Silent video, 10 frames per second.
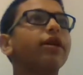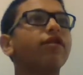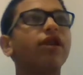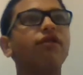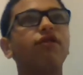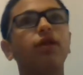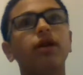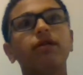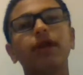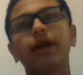very
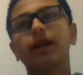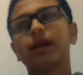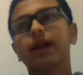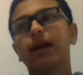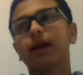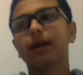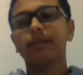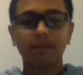fun, very exciting,